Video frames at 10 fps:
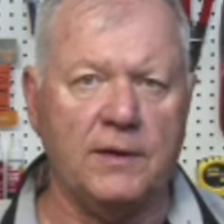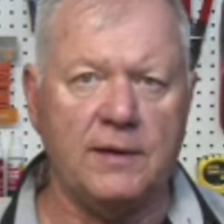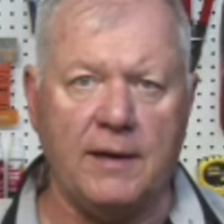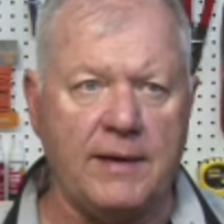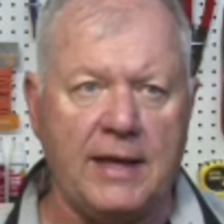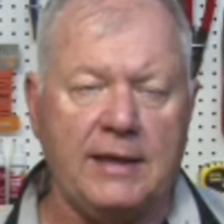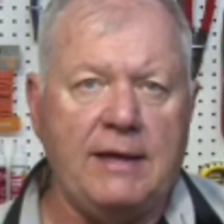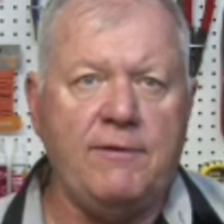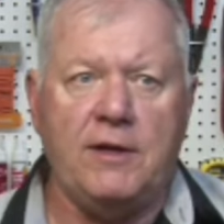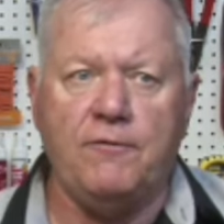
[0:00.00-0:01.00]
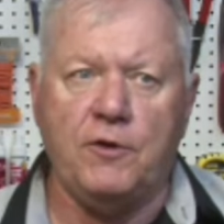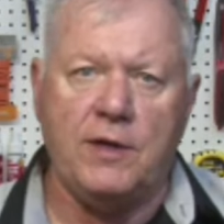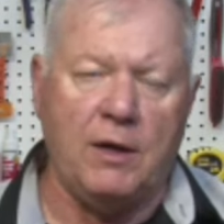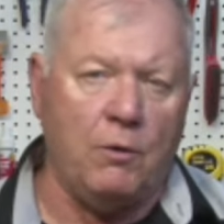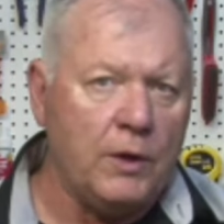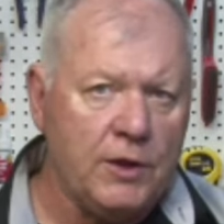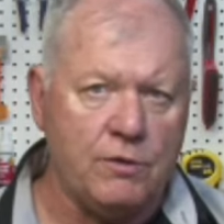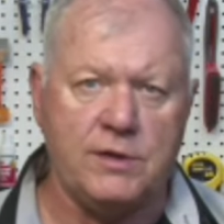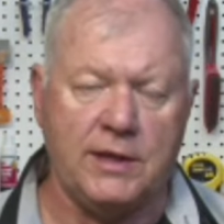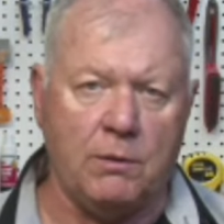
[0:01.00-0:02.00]
and even if you're only
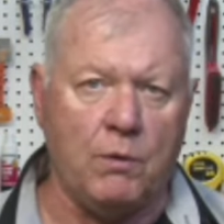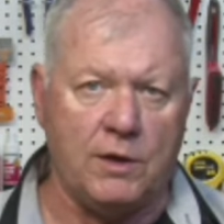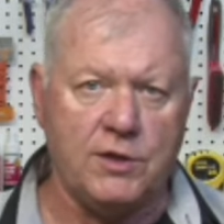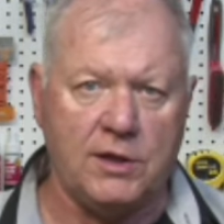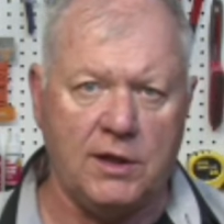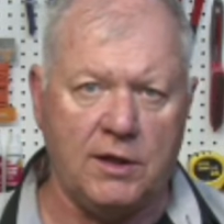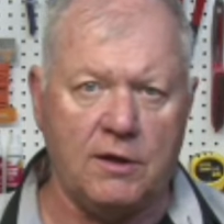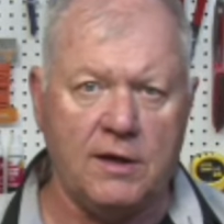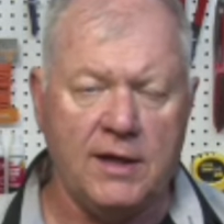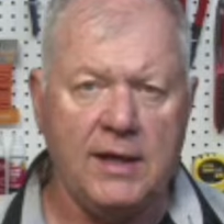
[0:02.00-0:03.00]
using it once a year,